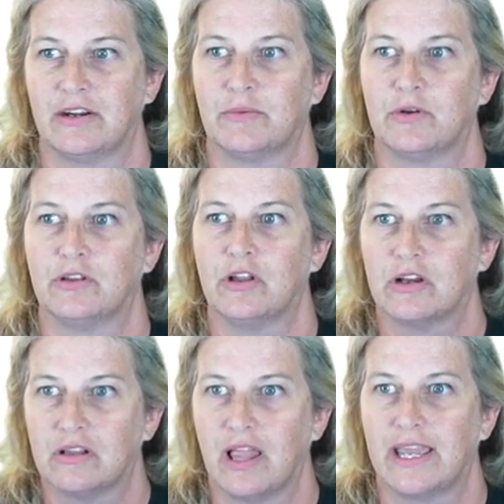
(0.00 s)
It will
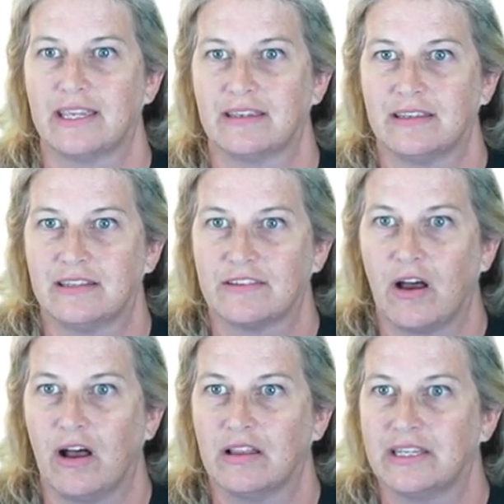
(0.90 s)
look like it's
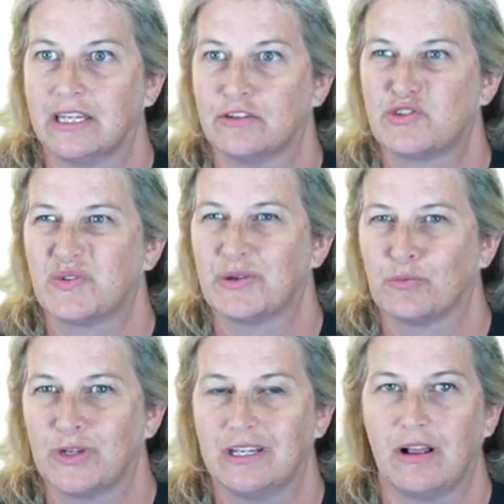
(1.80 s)
all in English. We
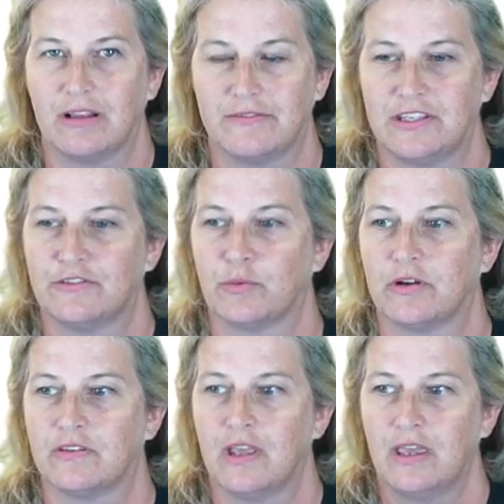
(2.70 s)
can read all of these
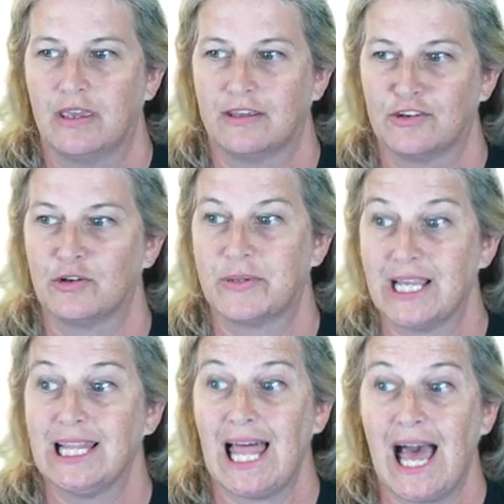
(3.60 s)
words and it'll be
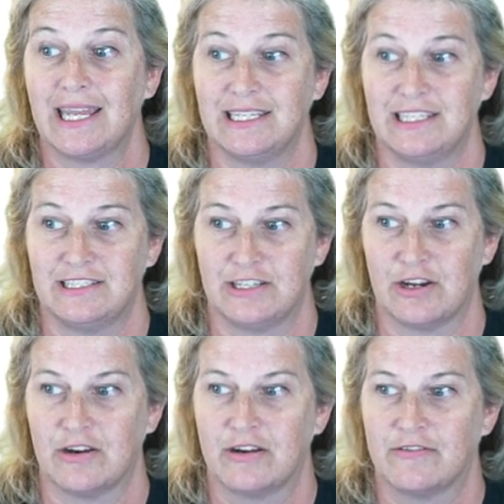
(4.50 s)
a lot
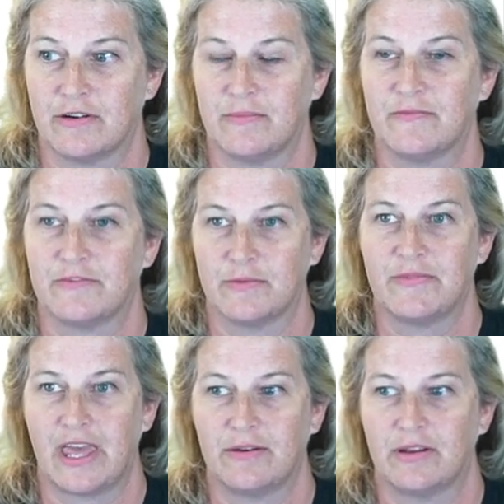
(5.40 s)
easier from, from
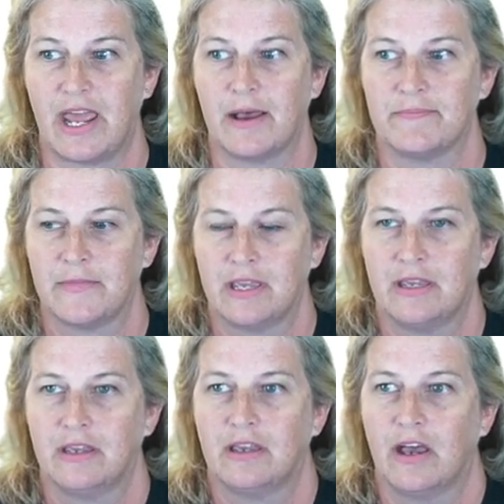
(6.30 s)
then on out.
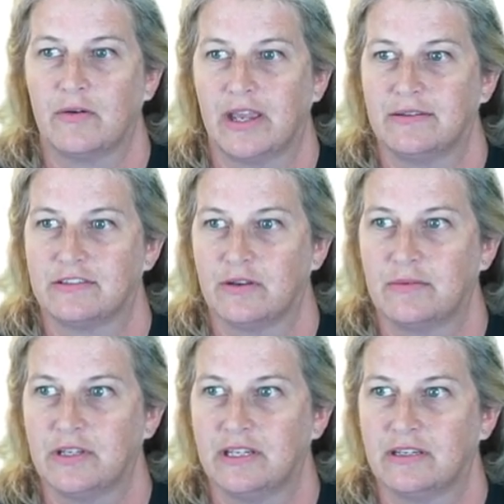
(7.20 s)
Okay, so
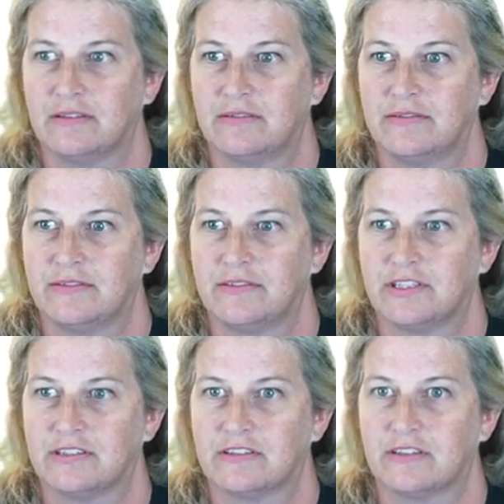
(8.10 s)
I'm gonna
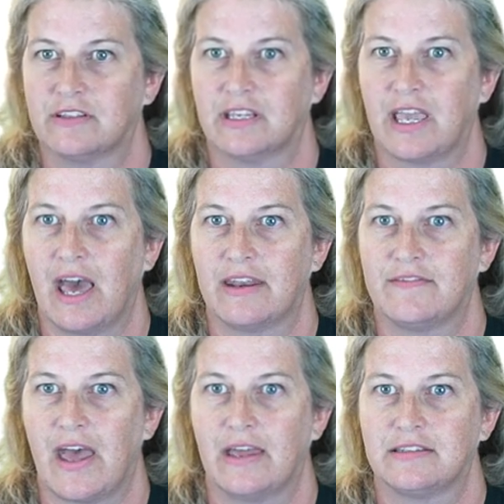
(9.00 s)
just click out of
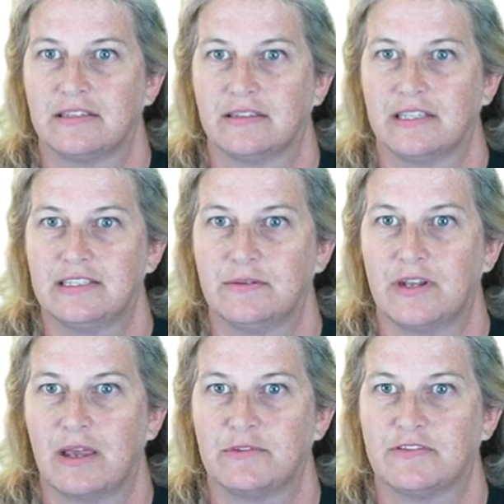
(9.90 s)
that. Let's see what
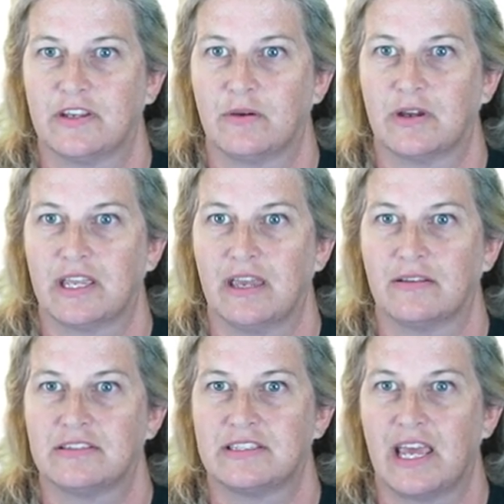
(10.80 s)
happens if I go
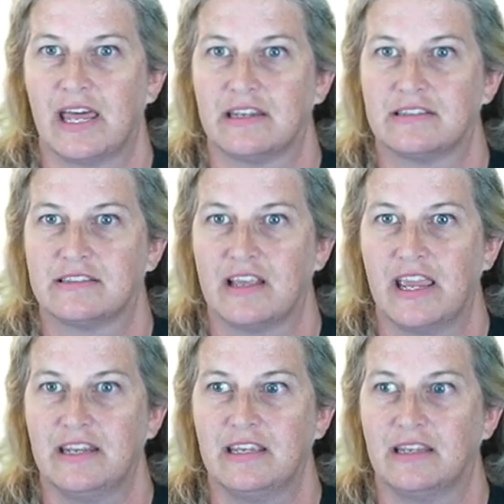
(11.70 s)
account status.
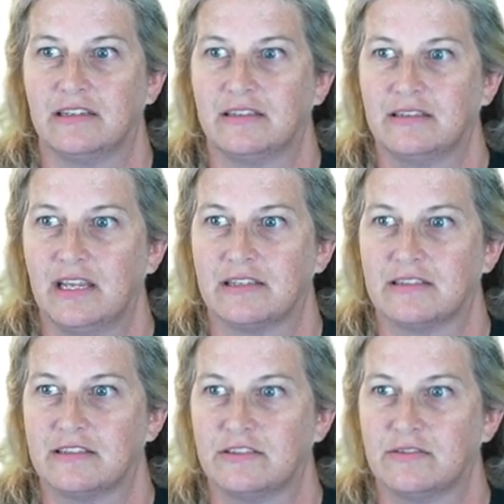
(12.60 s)
Sign in. Yes,
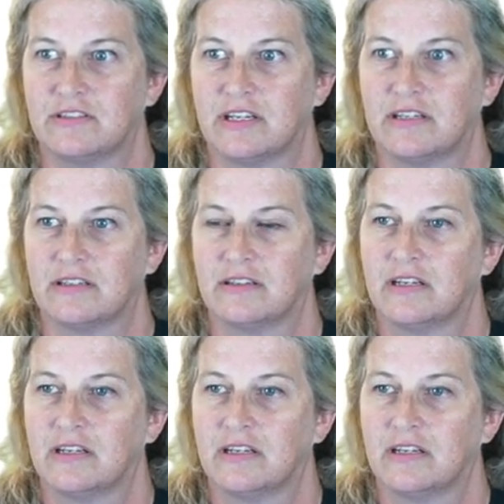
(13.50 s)
let's do sign in.